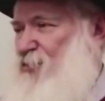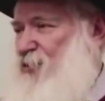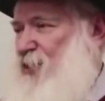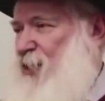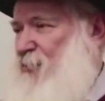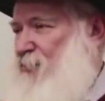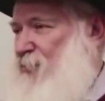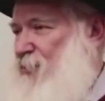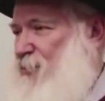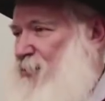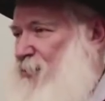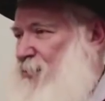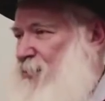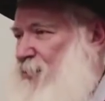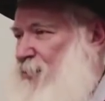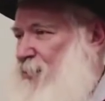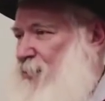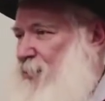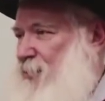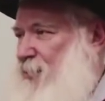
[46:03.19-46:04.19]
Jews don't.
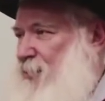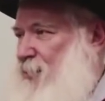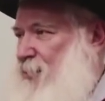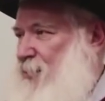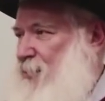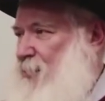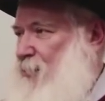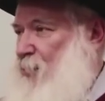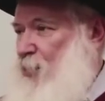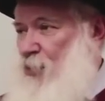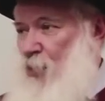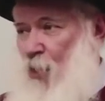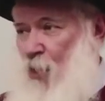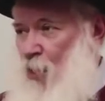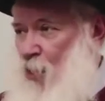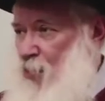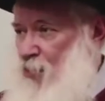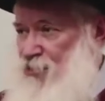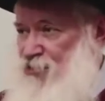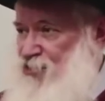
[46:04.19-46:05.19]
We're
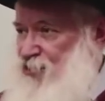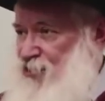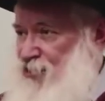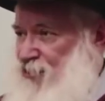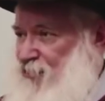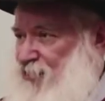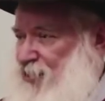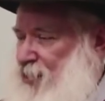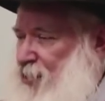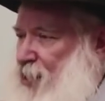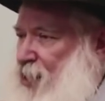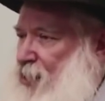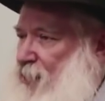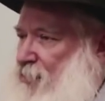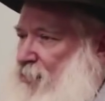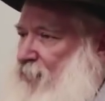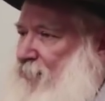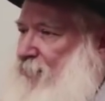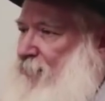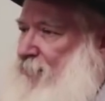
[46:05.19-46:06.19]
all serving
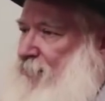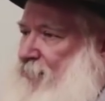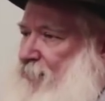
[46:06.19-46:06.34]
God.